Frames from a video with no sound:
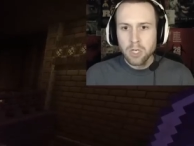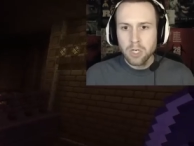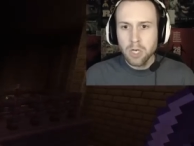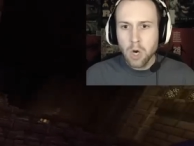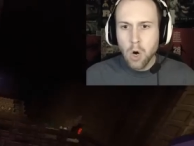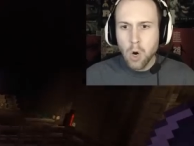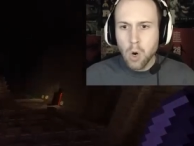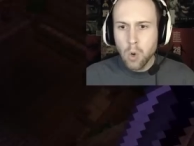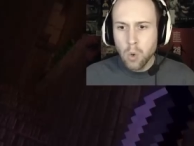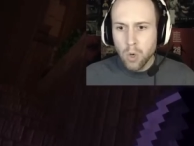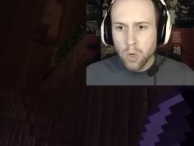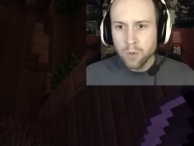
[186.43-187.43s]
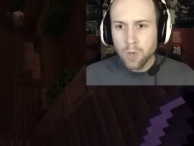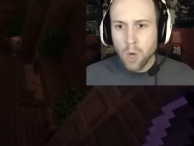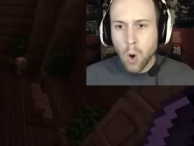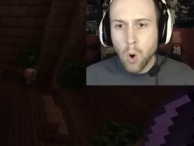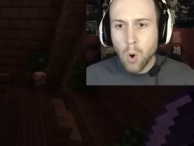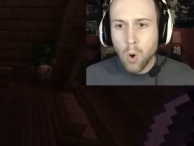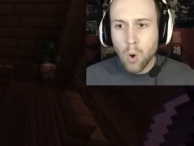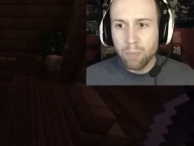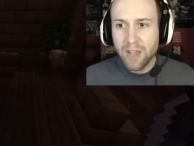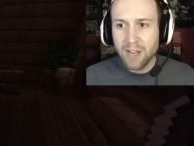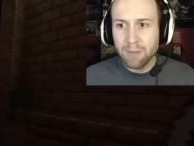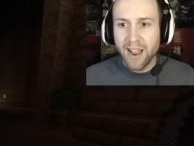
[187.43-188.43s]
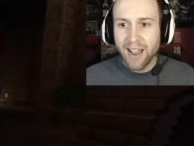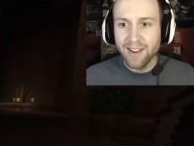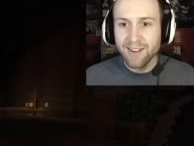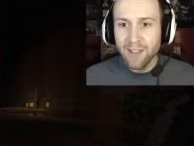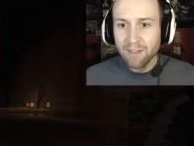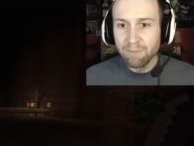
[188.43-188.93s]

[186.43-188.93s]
No! What? No! Pig man!